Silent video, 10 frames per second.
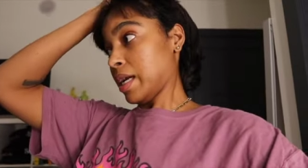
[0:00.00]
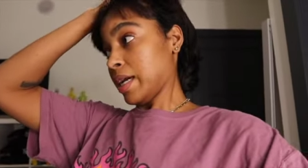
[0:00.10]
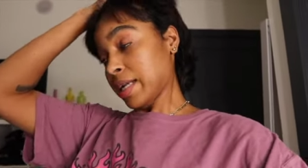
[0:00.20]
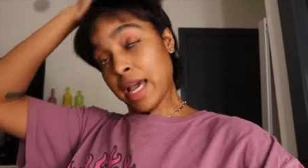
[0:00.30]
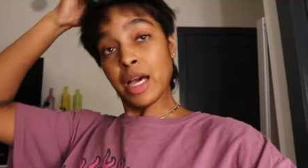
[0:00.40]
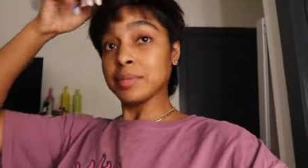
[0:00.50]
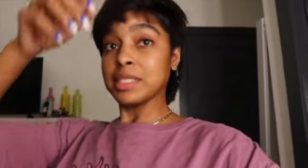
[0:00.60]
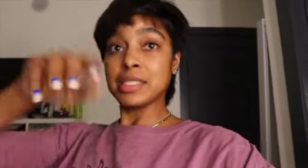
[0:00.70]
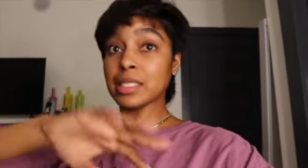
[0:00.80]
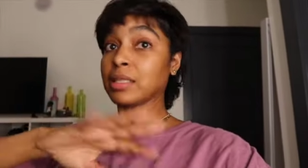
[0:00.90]
And now I'm
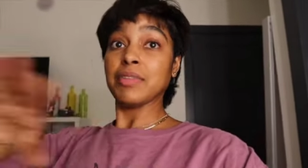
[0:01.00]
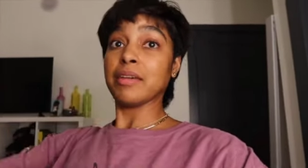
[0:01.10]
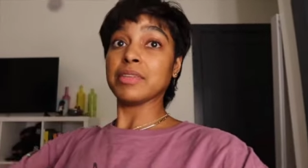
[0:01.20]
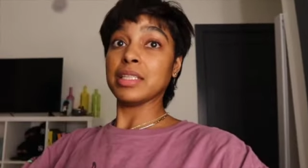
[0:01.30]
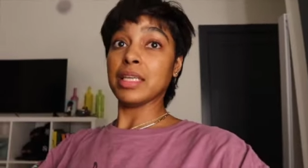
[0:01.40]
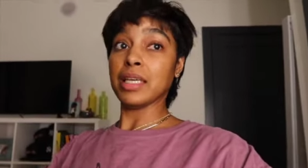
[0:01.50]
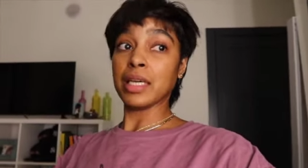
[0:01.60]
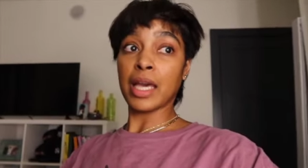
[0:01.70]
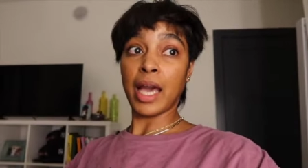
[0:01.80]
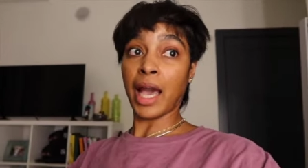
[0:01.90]
sick of everything.
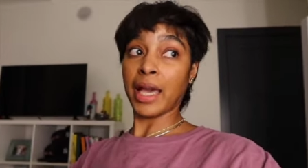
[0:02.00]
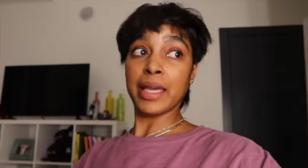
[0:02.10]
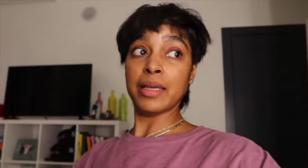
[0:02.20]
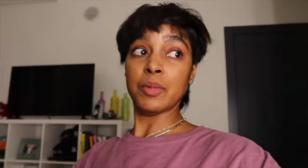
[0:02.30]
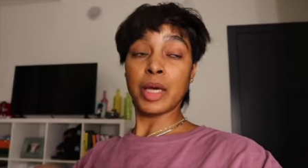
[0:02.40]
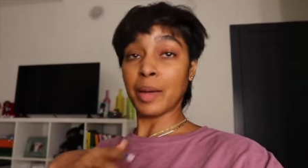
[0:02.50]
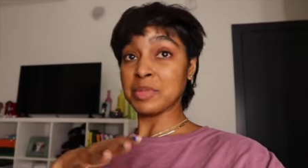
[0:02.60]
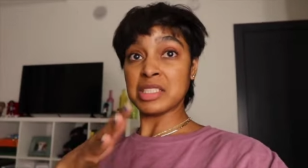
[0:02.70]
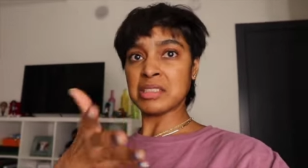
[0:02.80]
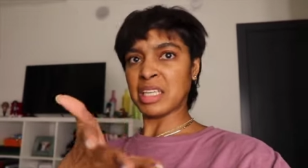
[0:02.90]
I, I'm
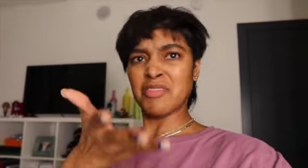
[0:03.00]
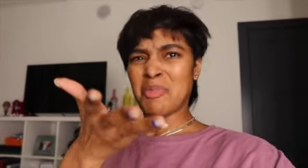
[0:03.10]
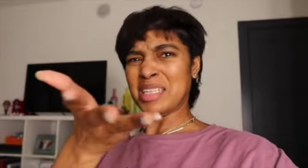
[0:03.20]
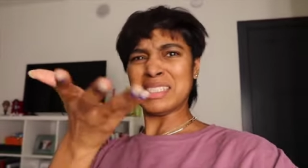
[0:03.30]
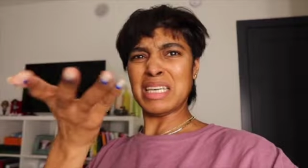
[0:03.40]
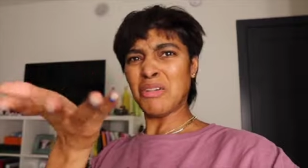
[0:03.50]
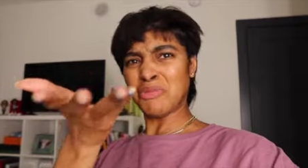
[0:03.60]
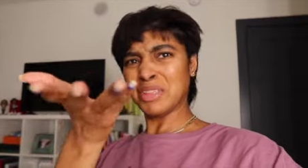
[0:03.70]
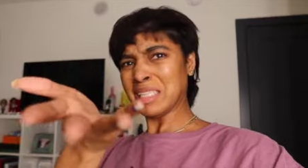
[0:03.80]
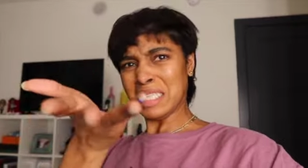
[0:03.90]
sick of myself.
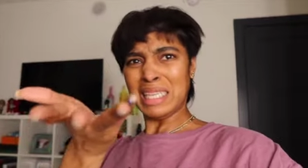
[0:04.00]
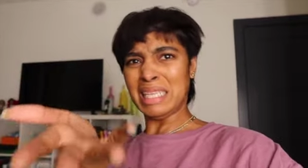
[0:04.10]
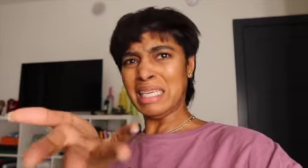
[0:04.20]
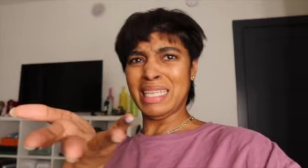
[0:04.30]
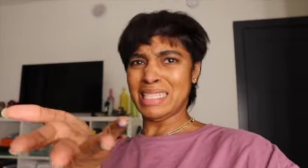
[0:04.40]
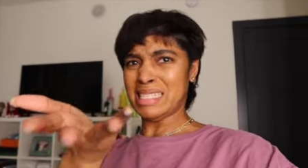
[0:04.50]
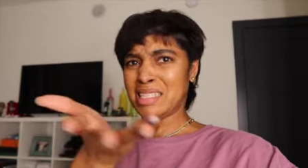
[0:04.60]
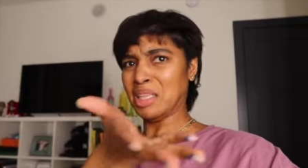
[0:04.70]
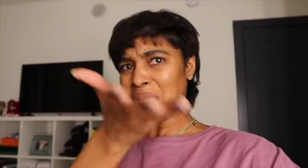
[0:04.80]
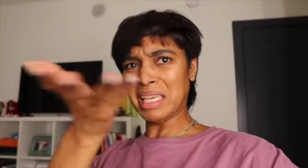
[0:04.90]
Look at this.
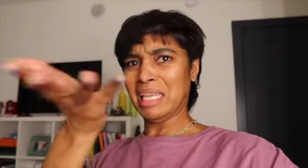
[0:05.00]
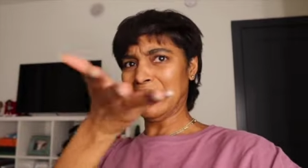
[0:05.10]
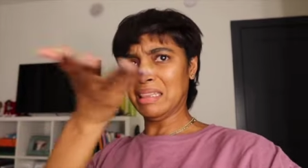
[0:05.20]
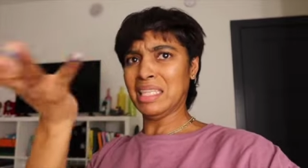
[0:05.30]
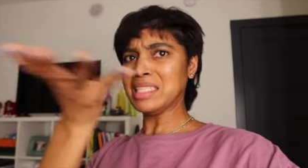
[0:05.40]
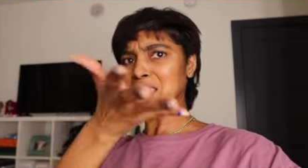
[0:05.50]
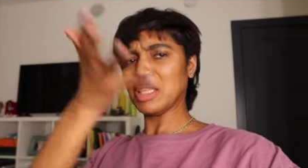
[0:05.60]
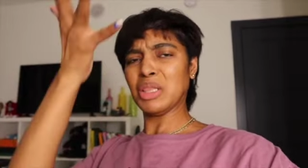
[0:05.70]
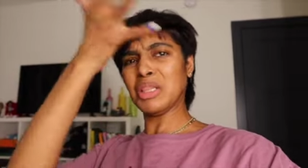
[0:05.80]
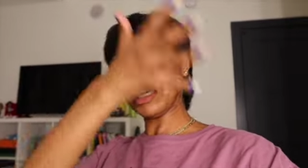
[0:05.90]
Look at this.
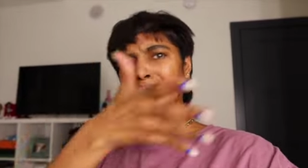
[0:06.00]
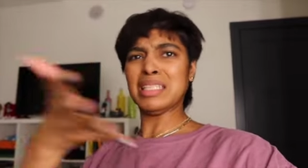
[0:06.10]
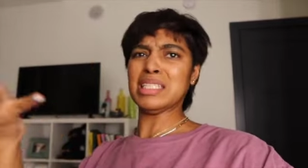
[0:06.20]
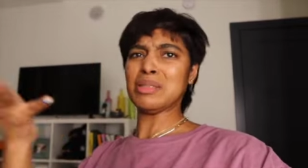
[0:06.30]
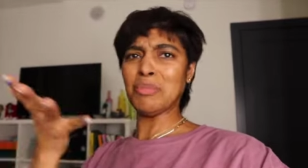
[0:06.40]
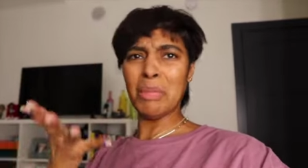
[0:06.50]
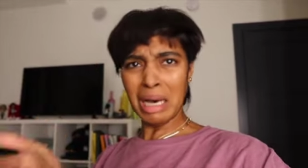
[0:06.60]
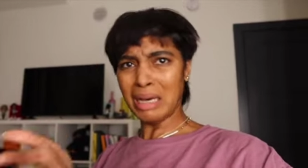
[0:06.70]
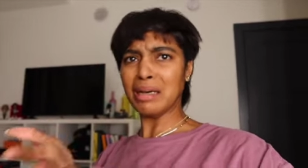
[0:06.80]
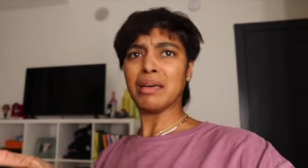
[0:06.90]
Look at this
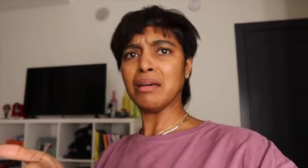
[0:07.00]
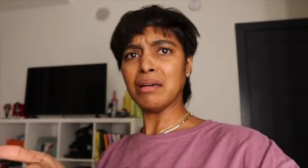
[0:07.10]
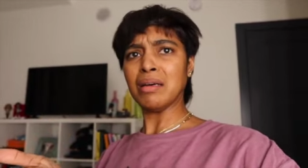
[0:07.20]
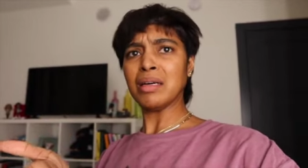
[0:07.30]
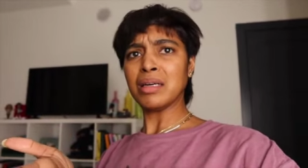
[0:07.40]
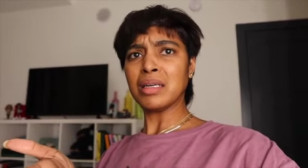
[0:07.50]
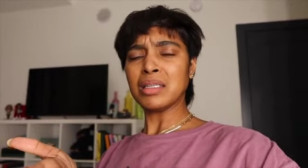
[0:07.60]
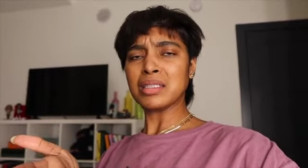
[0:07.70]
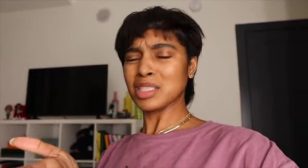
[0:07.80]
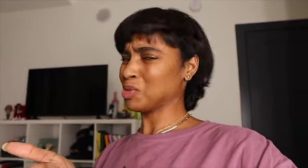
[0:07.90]
mug.
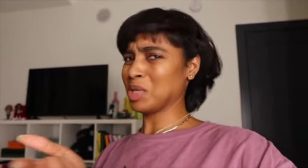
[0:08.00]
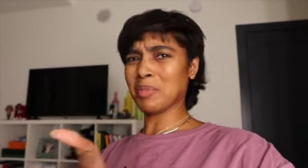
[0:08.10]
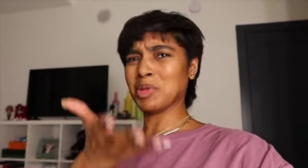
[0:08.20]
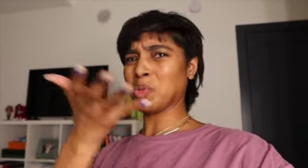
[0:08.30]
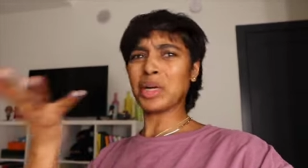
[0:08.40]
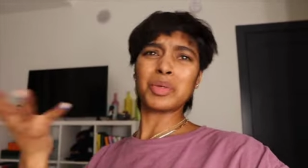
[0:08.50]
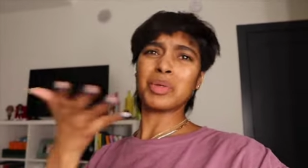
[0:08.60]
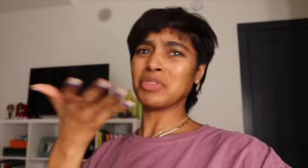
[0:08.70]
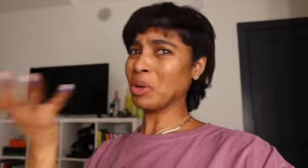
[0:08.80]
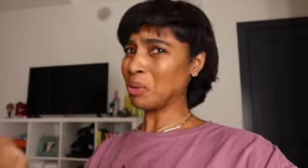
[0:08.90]
This is what I've been working
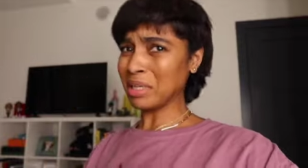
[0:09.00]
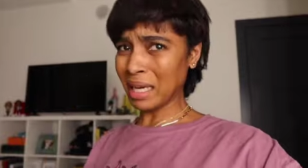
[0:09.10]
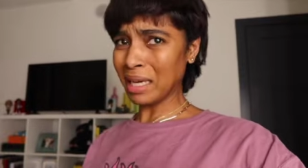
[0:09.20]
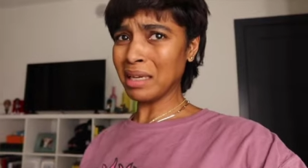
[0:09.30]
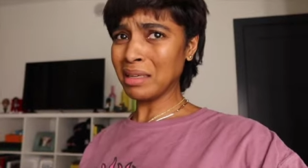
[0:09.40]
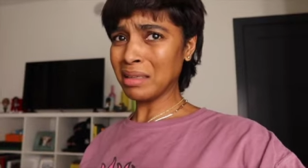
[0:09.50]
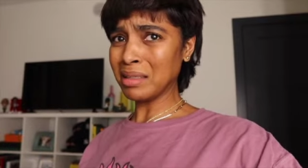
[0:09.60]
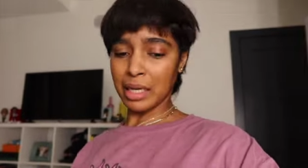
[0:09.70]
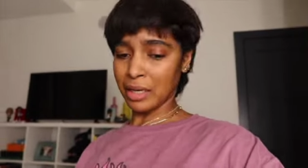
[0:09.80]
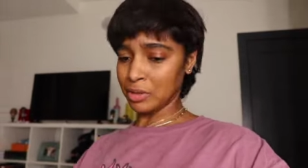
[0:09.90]
with the whole day.
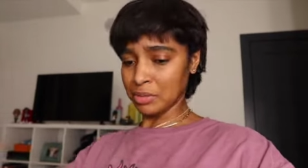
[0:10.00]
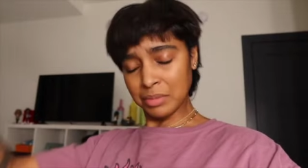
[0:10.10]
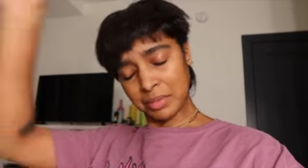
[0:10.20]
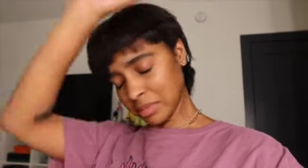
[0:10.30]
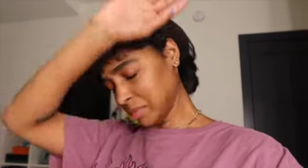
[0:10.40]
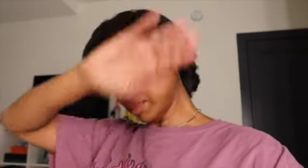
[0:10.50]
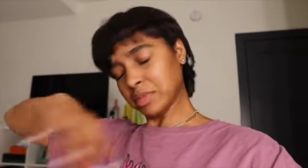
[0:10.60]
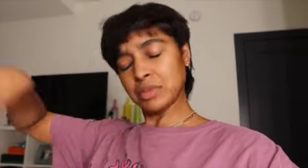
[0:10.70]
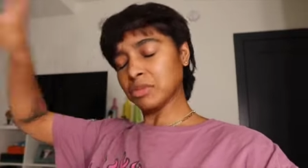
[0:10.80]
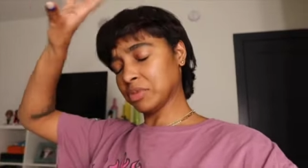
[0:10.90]
I'll
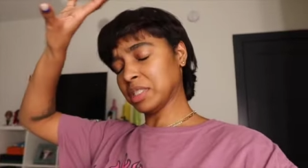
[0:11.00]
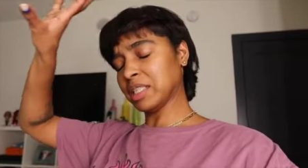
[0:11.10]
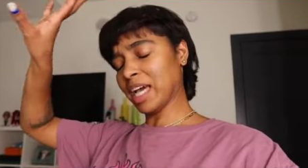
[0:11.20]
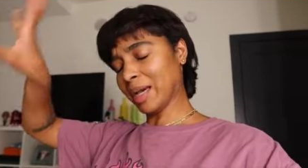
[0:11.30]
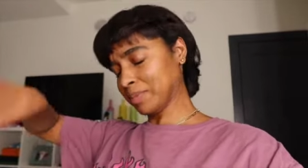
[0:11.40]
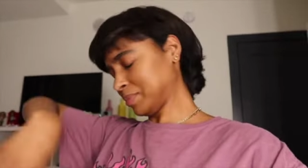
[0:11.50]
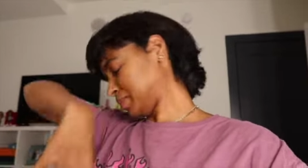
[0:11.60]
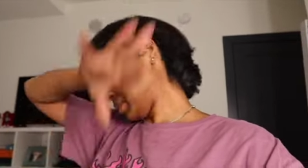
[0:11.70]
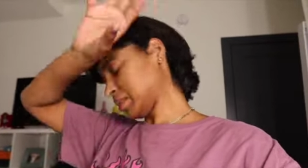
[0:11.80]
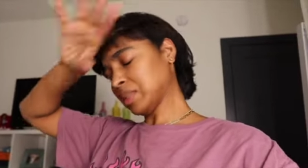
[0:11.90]
recap
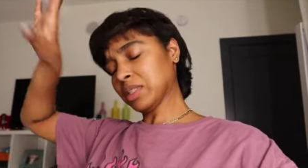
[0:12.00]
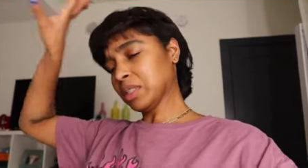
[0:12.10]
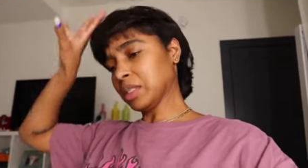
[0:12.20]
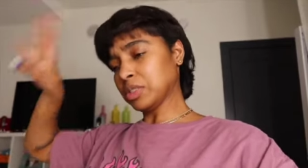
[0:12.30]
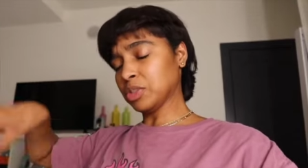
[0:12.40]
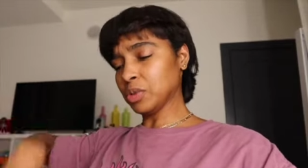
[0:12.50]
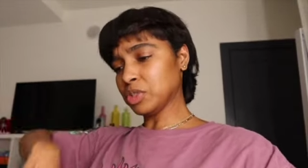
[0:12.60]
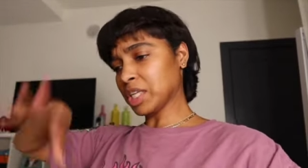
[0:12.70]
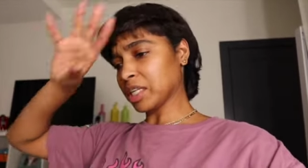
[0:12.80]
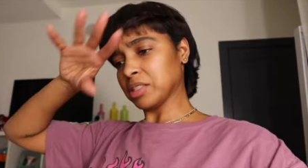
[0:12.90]
and do a
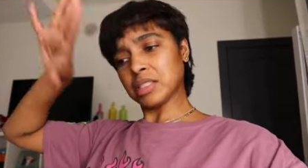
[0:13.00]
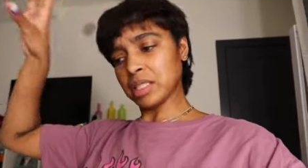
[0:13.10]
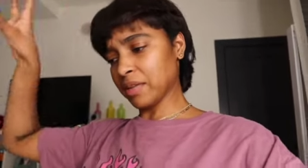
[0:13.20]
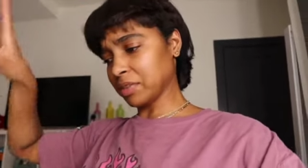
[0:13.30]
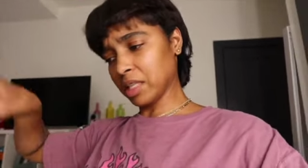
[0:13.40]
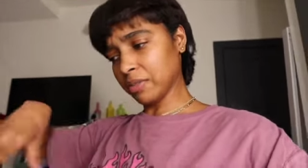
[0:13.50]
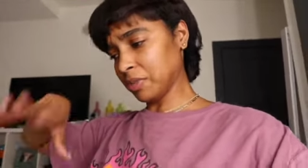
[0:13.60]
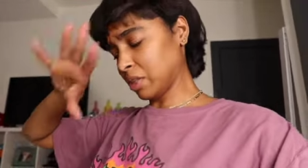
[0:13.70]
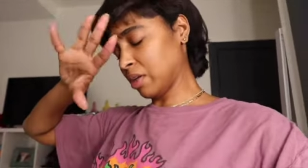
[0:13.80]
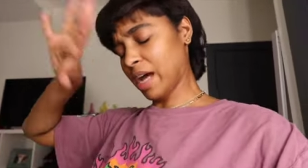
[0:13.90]
checklist and everything for
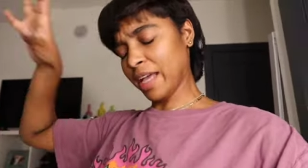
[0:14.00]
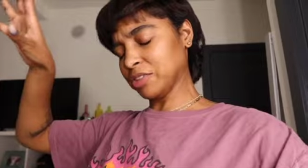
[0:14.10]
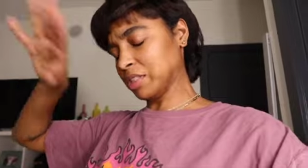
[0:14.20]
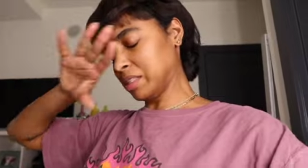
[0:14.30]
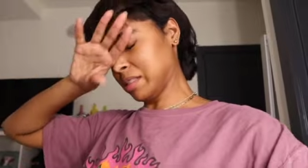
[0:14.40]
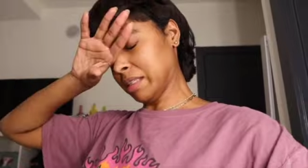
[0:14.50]
y'all. I just,